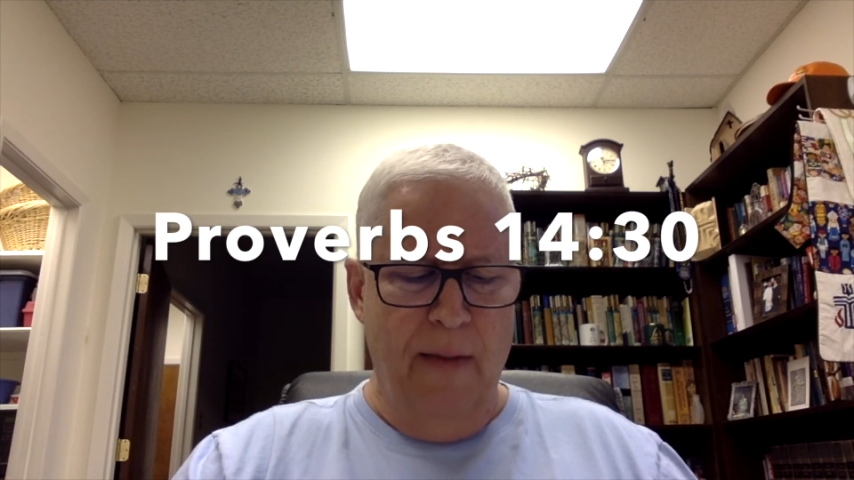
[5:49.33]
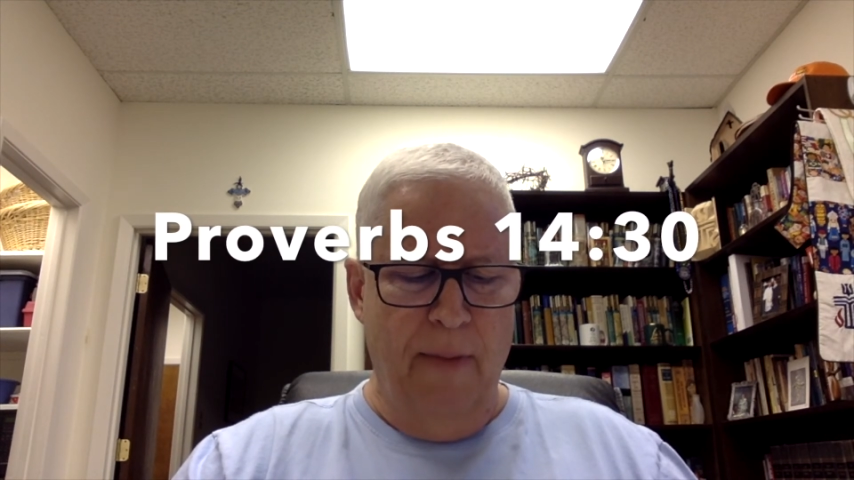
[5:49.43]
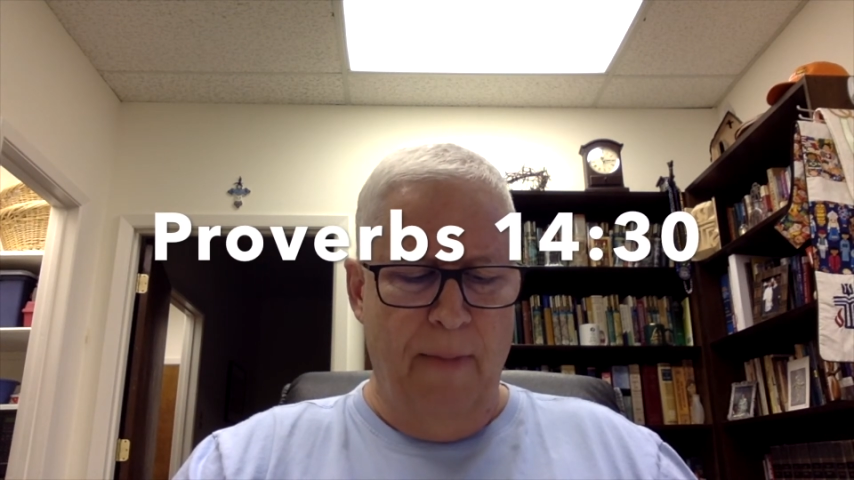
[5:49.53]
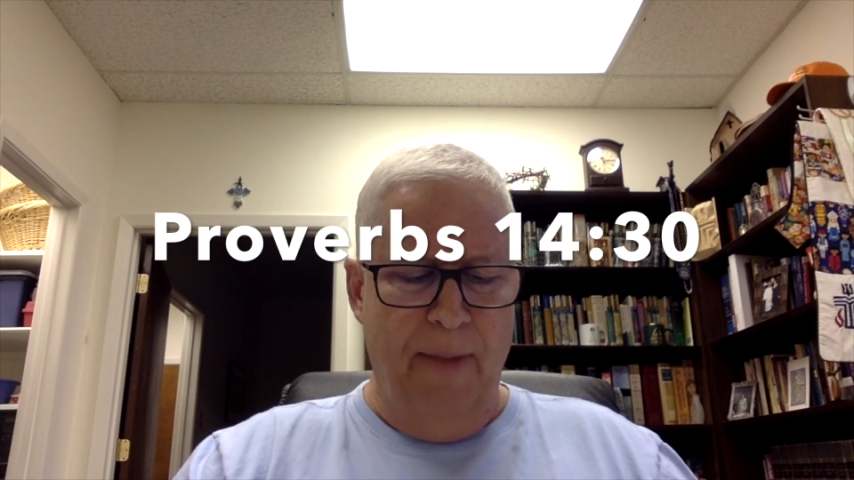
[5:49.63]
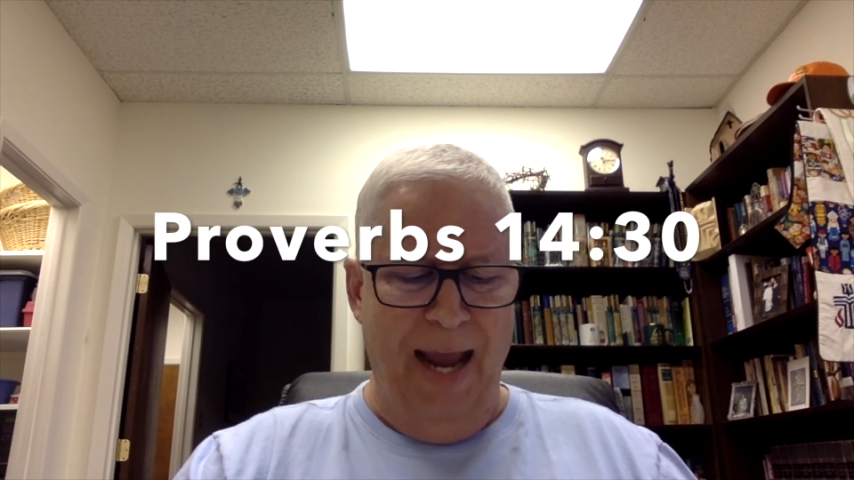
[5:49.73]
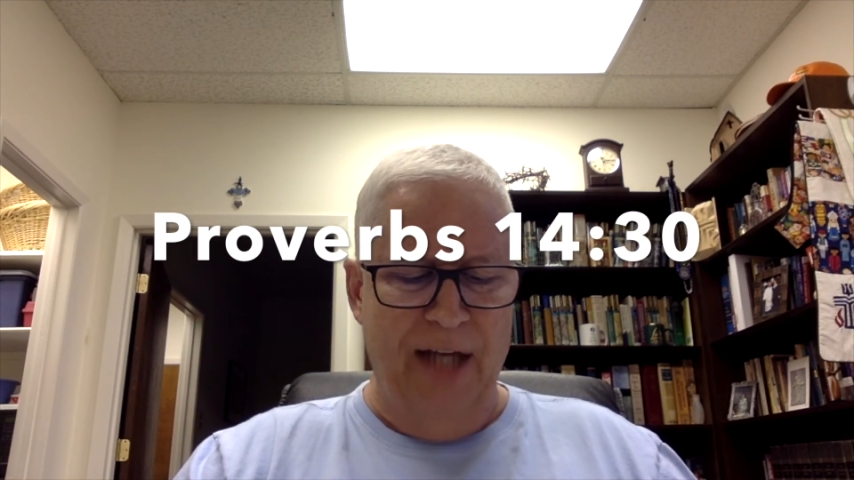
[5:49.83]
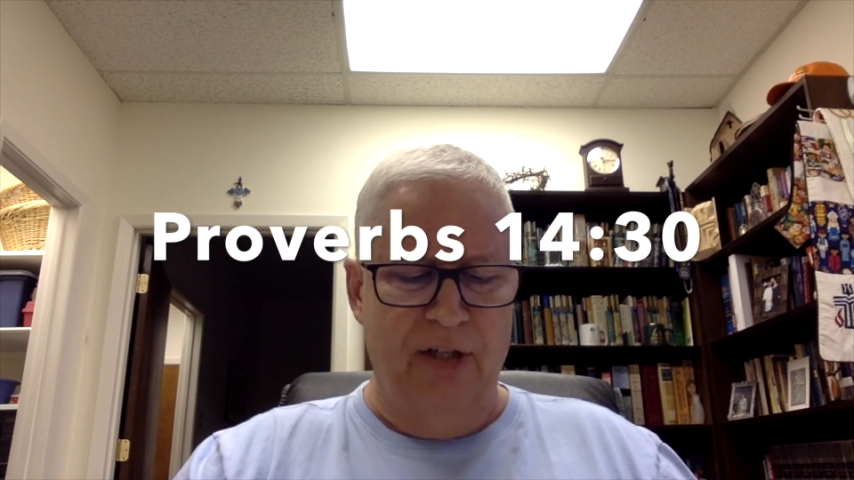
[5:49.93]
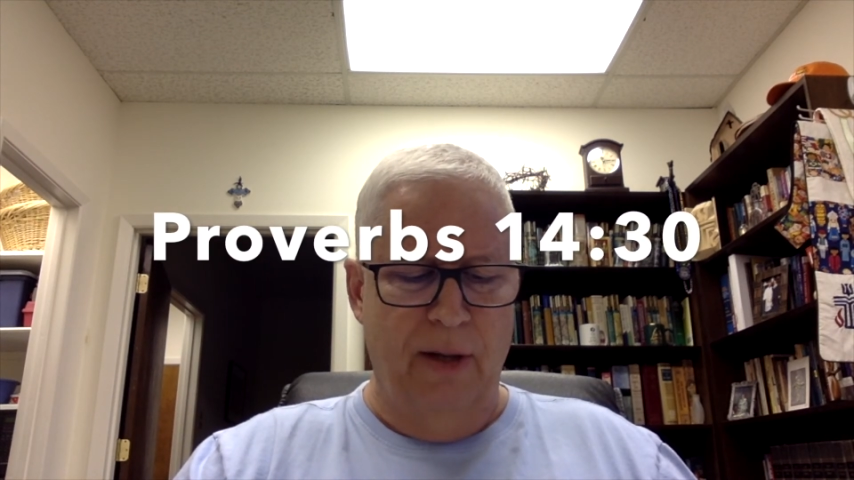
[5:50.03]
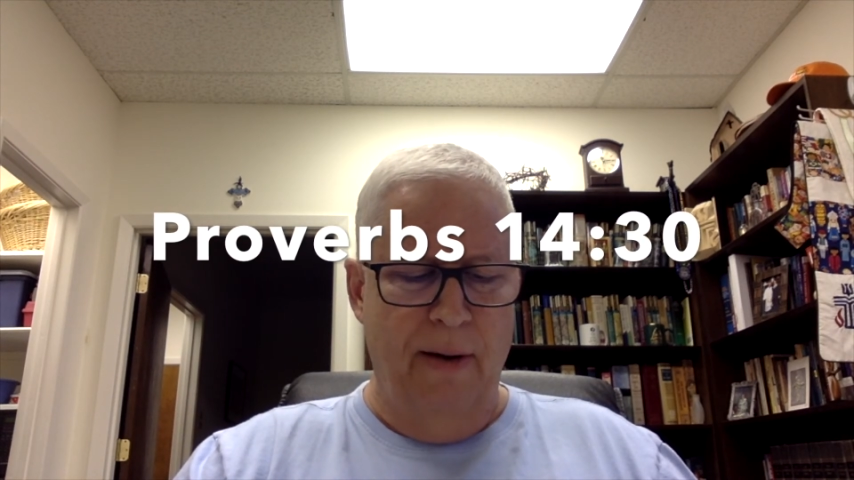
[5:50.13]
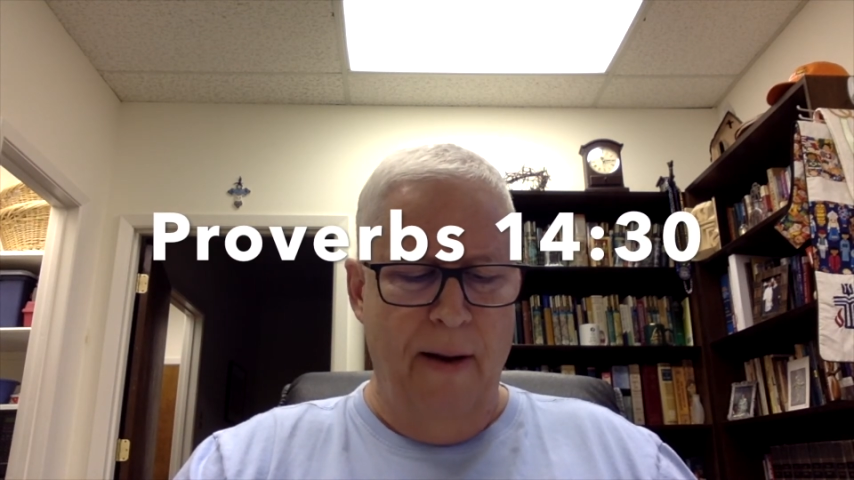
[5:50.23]
but
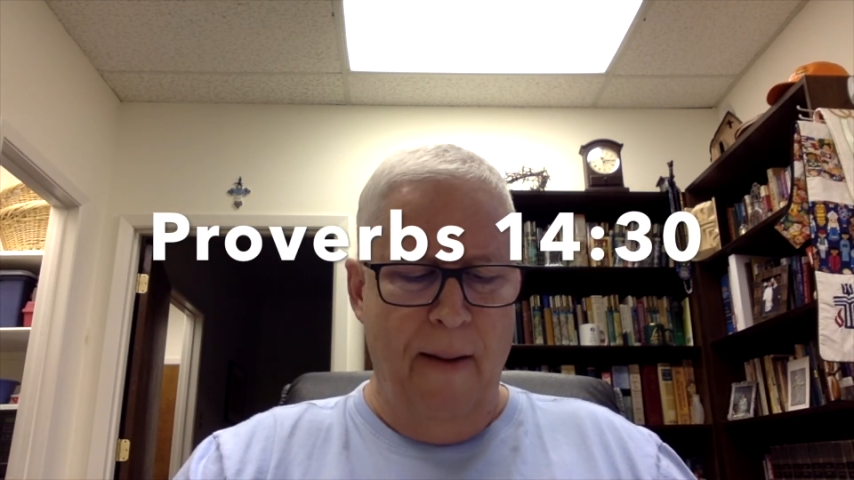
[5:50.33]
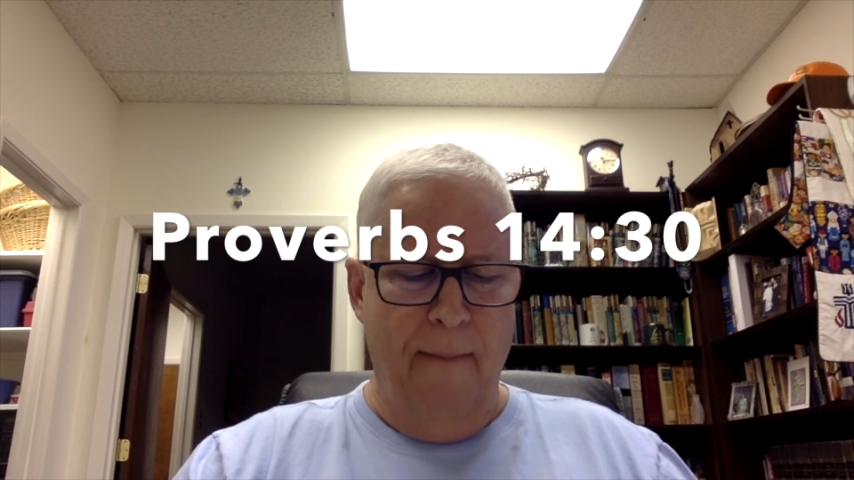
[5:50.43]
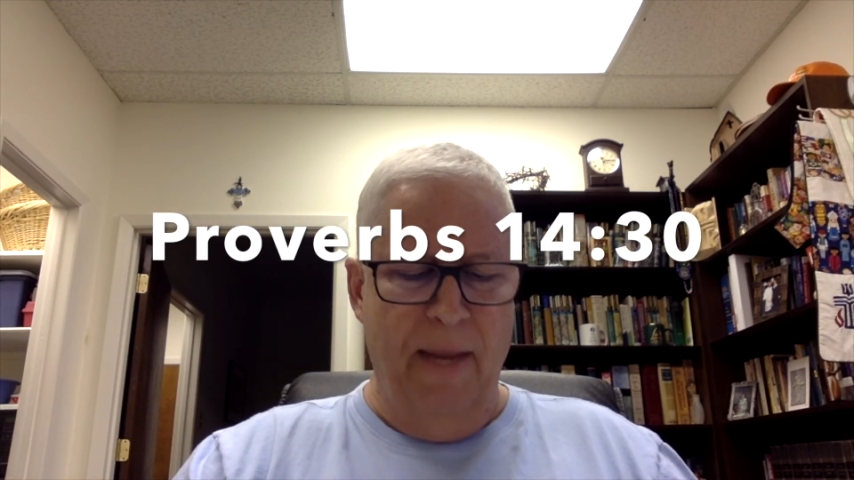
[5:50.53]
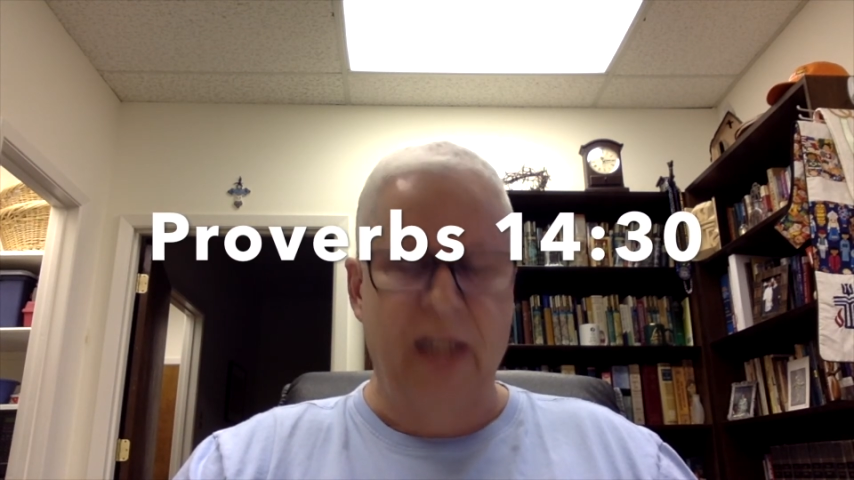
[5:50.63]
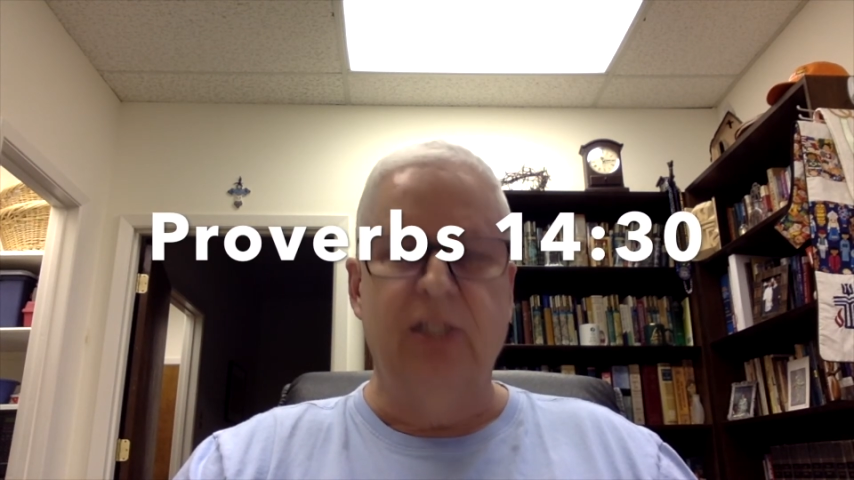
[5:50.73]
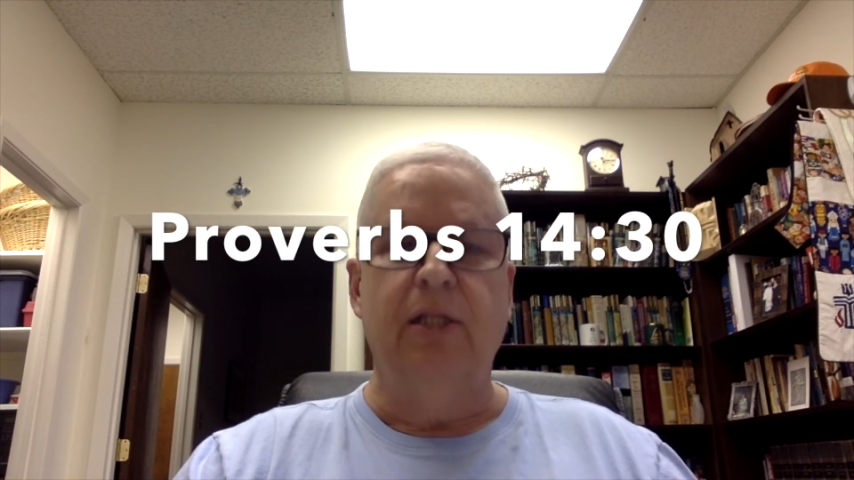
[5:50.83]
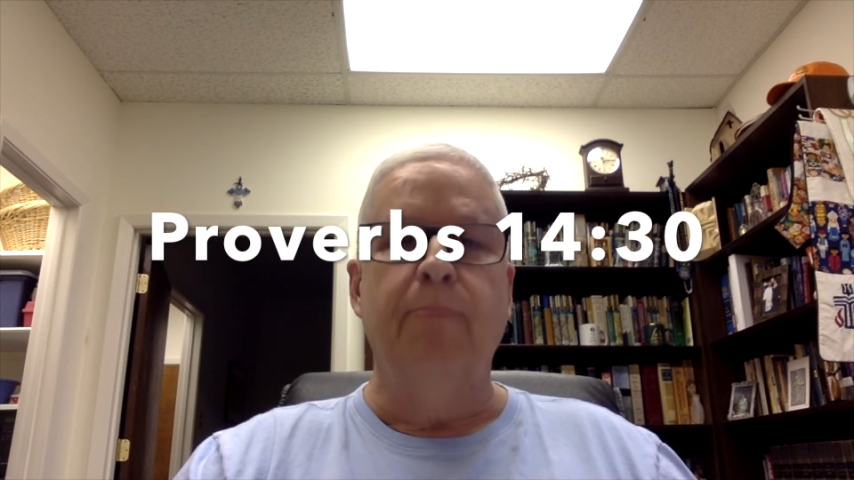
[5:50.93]
passion makes the